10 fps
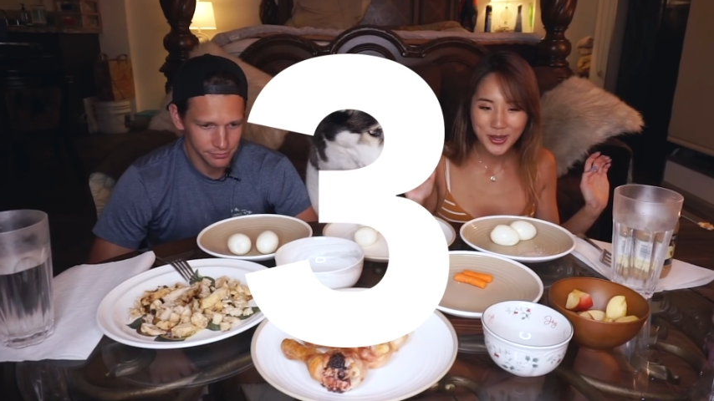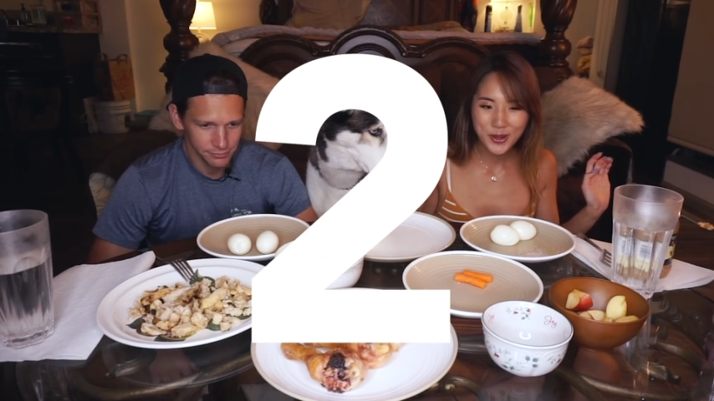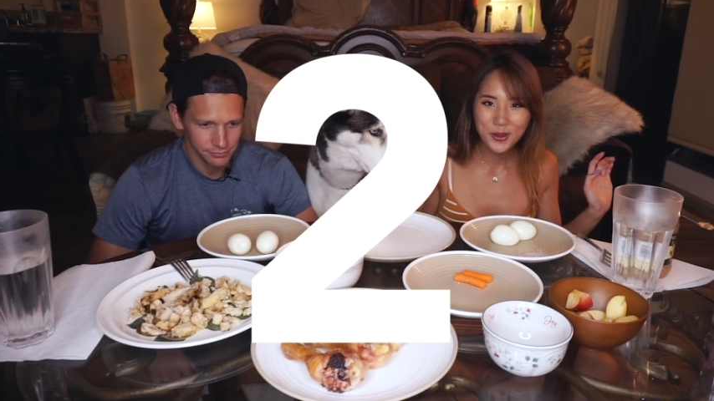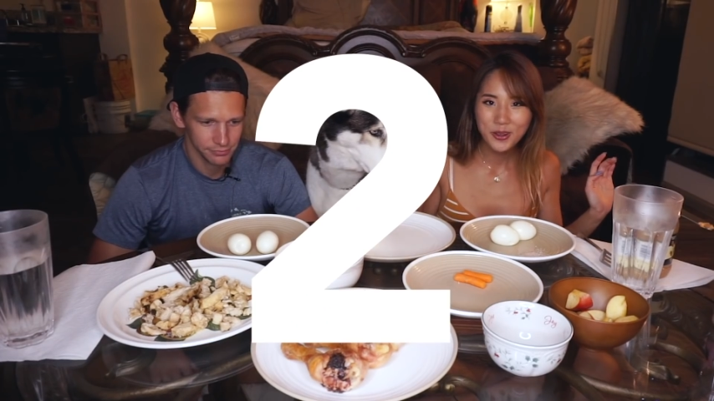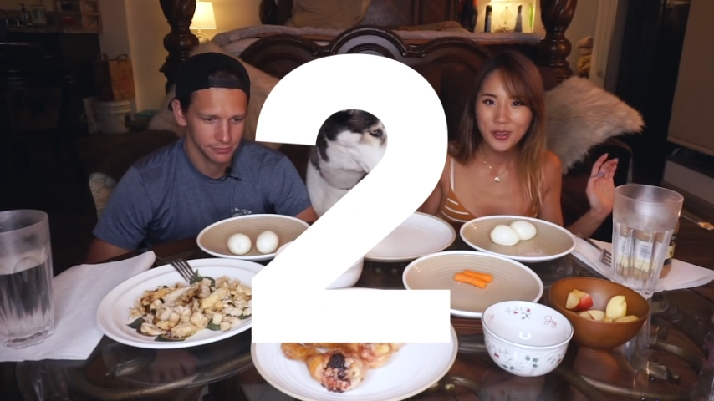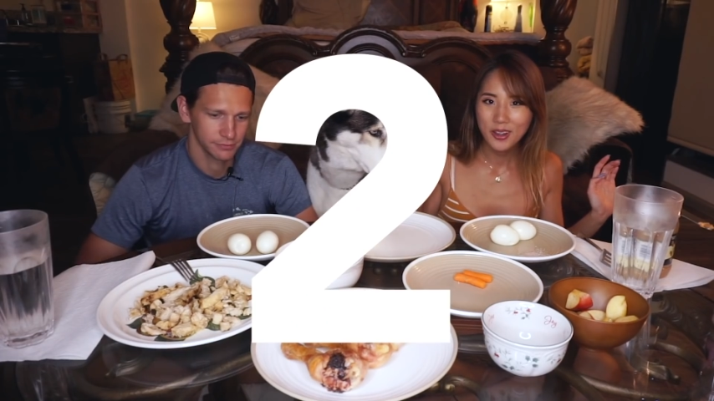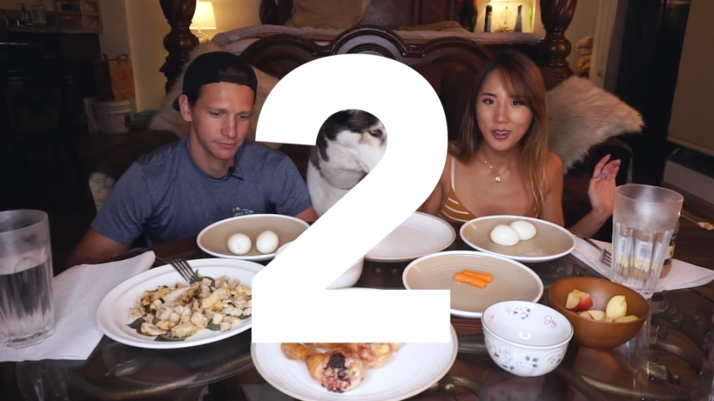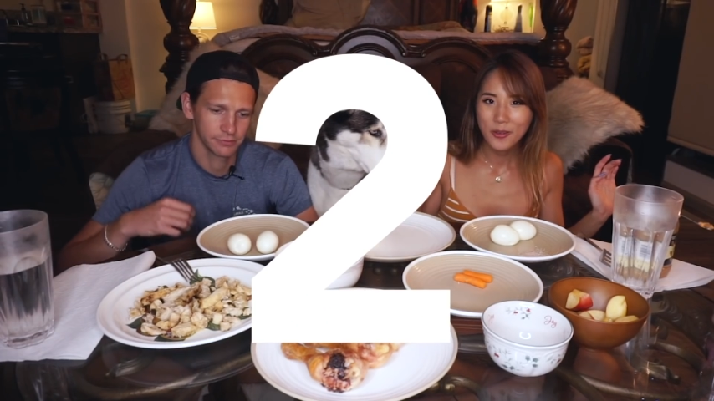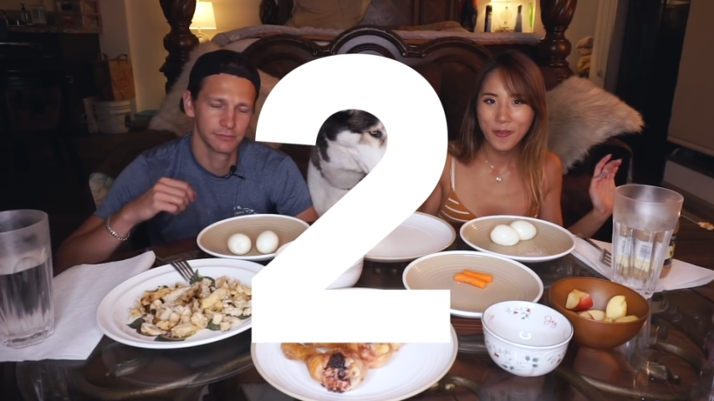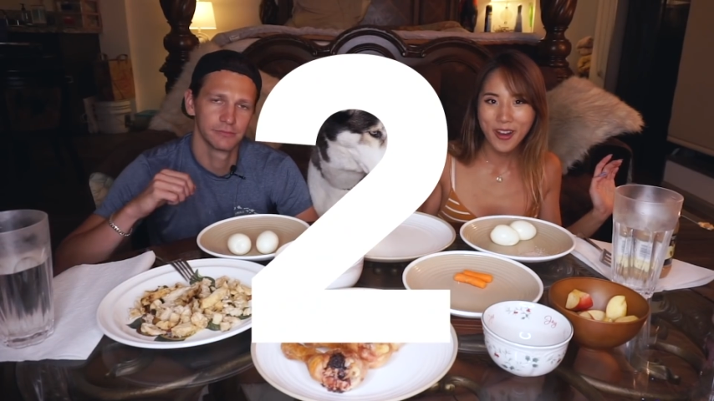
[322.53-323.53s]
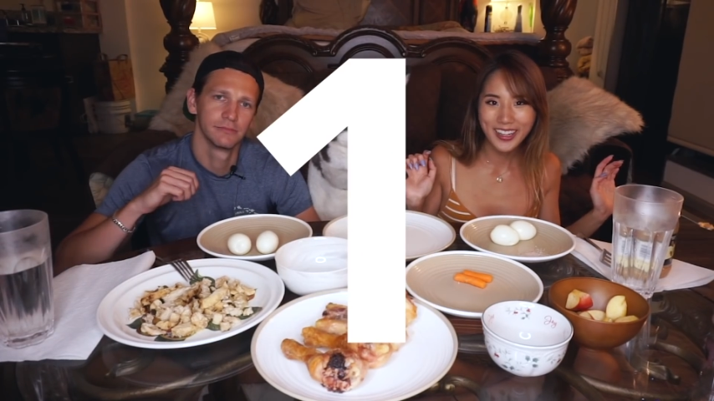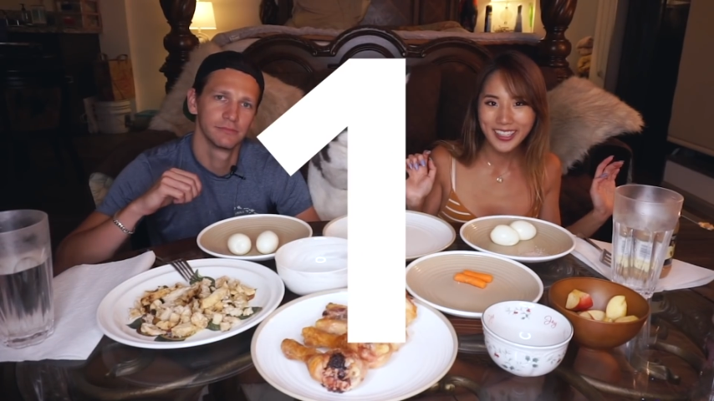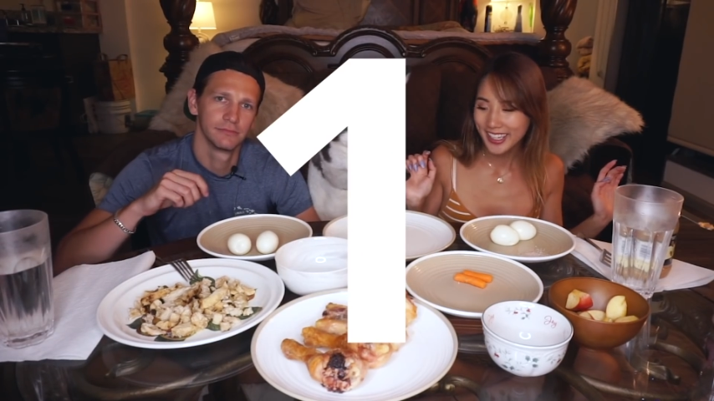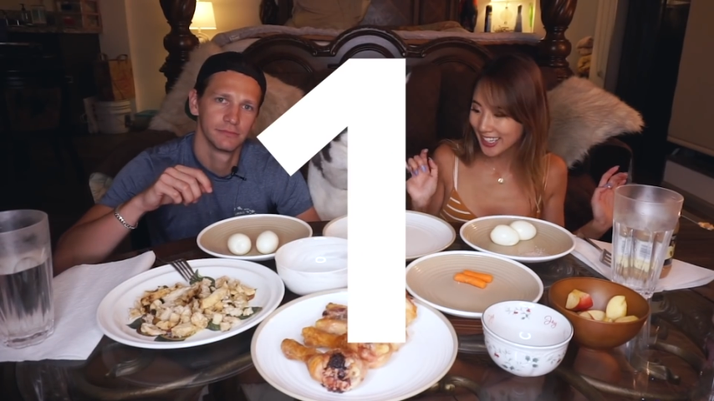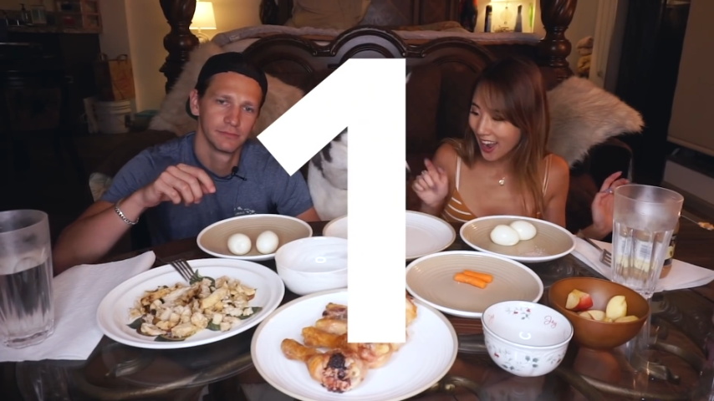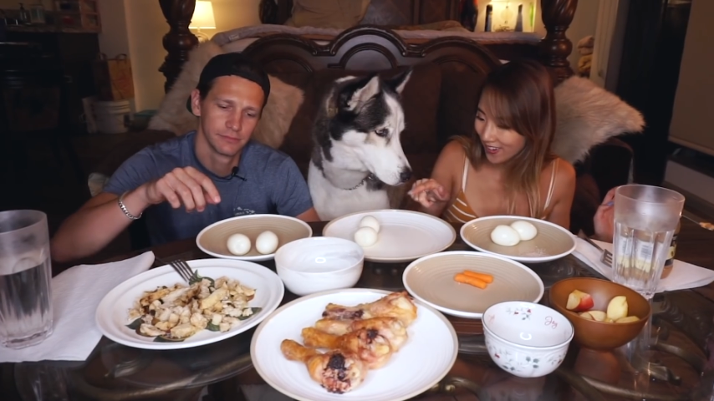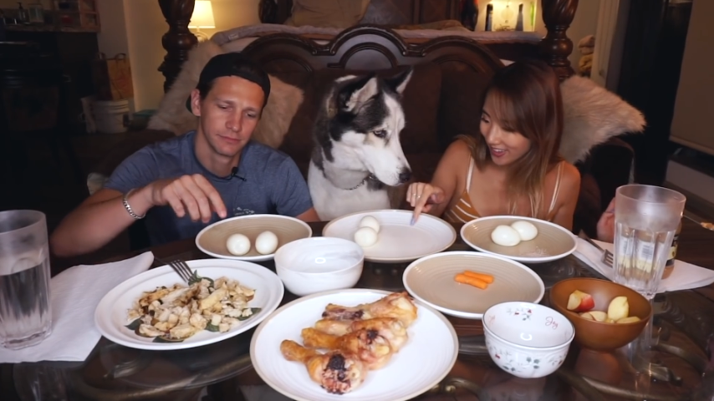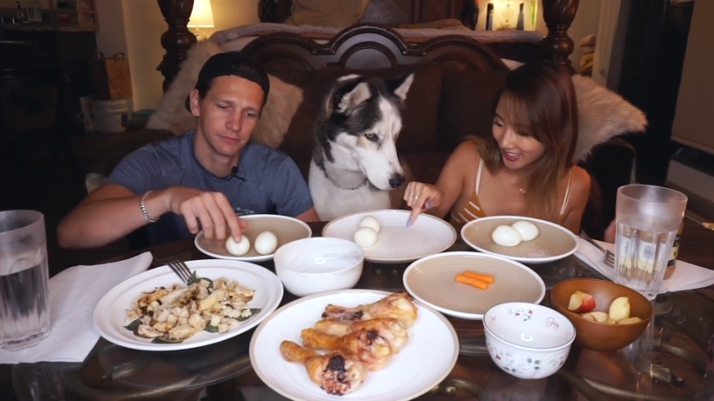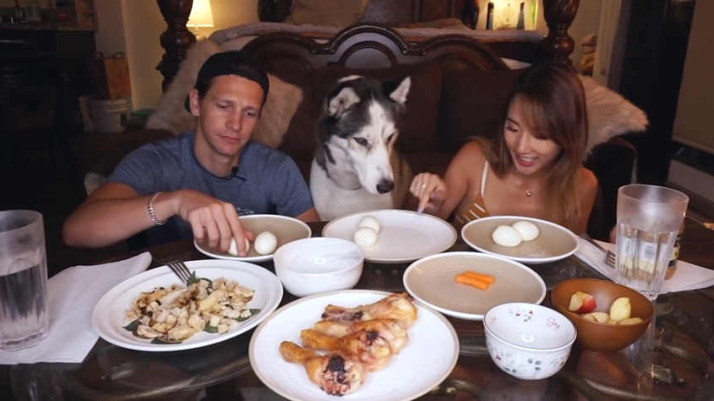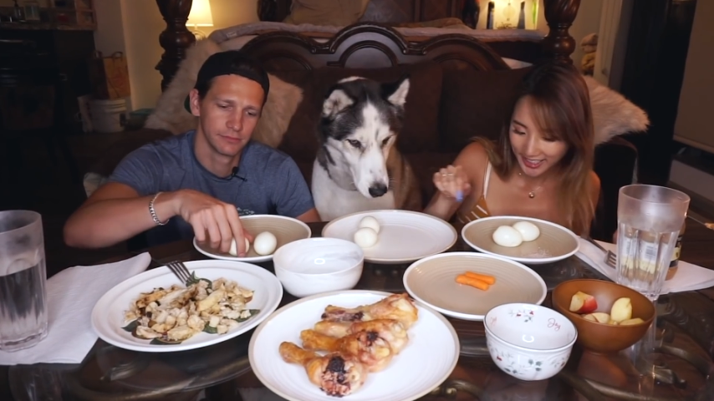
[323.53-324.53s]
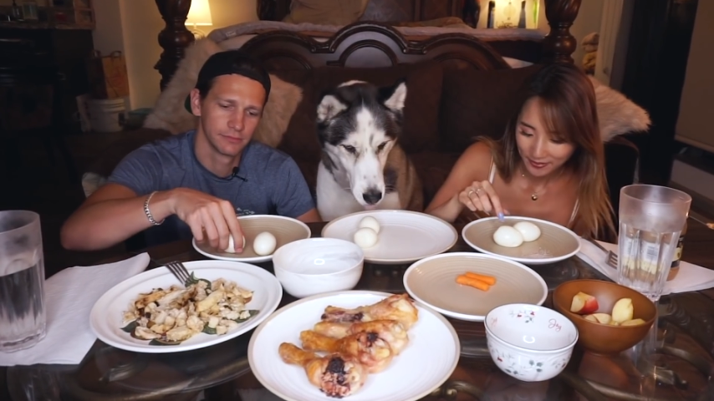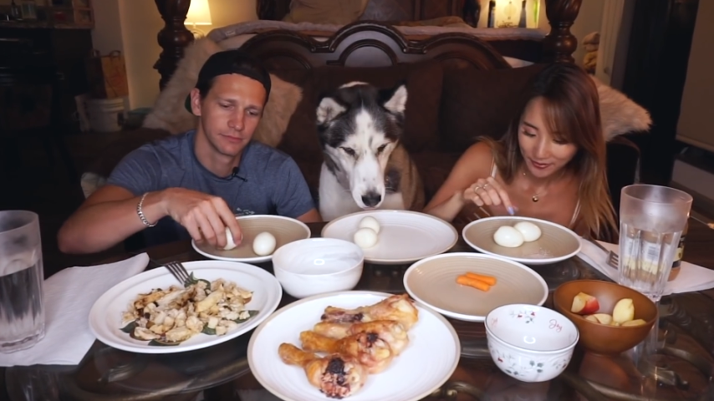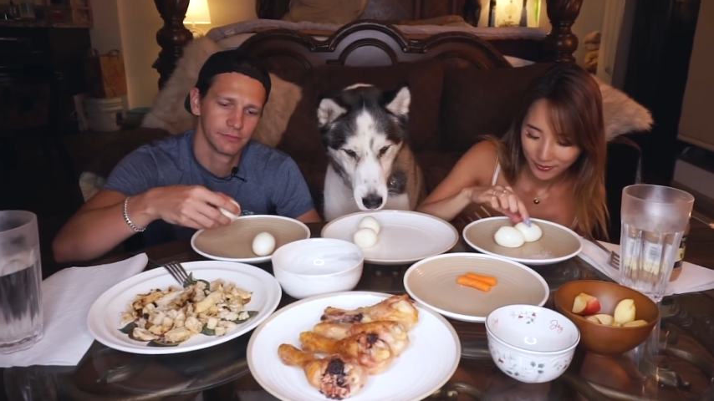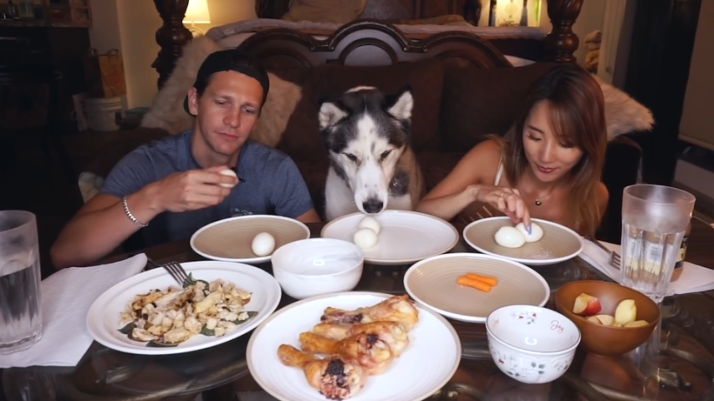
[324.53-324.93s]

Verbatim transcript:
Speaker 1: 2, 1, go! Eat!